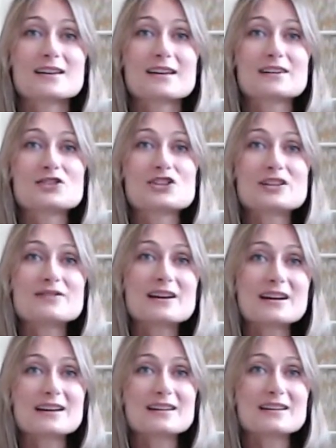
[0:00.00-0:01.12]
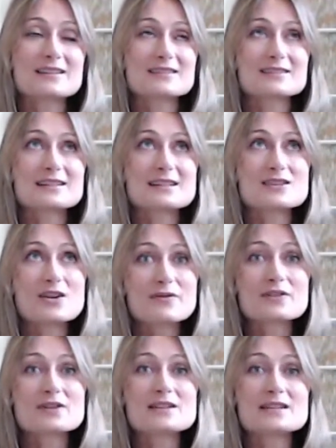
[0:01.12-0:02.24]
And Shiva is
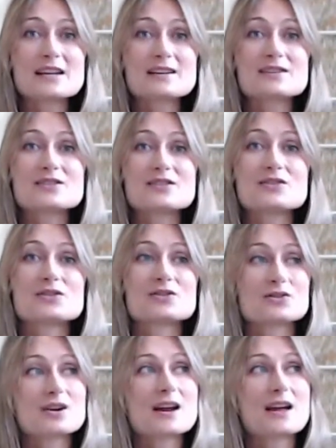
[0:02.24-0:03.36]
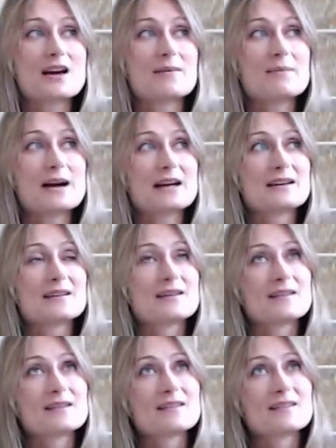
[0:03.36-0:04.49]
often seen as the destroyer, but,
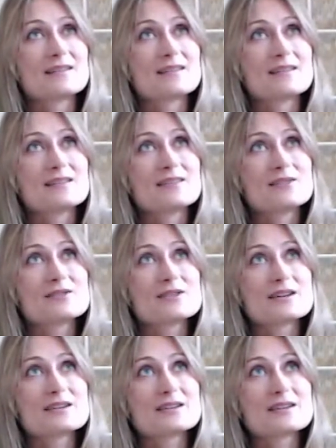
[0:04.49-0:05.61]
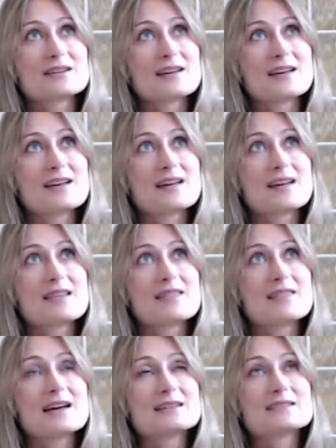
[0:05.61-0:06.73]
you know,
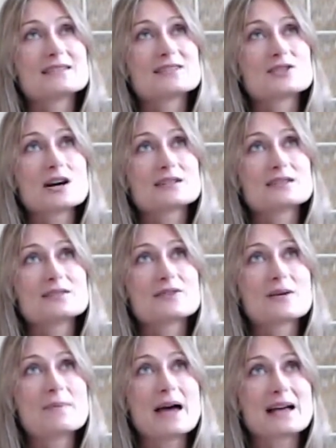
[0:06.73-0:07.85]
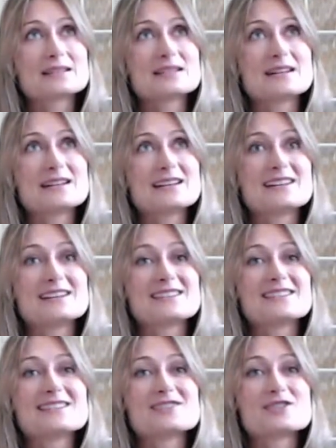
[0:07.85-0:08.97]
that destructive capacity
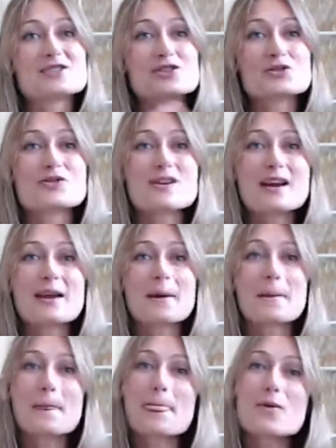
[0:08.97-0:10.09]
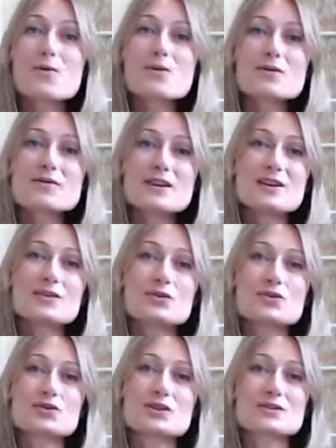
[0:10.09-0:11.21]
is destroying all of the
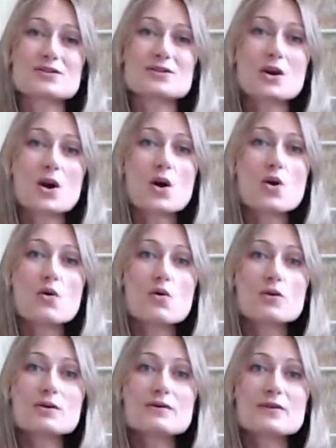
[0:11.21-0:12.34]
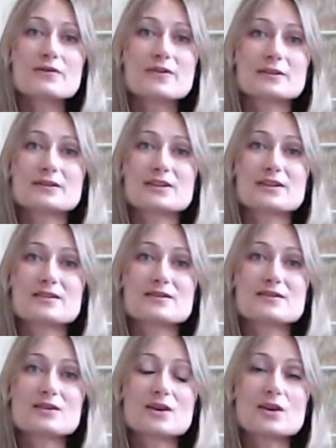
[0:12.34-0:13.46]
illusions, all of the
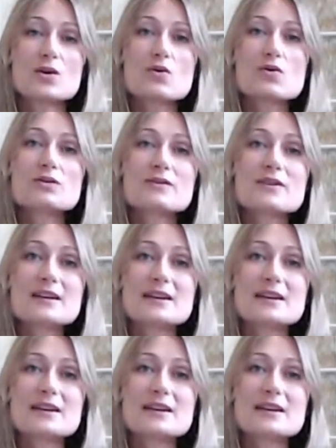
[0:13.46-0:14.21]
filters, all of the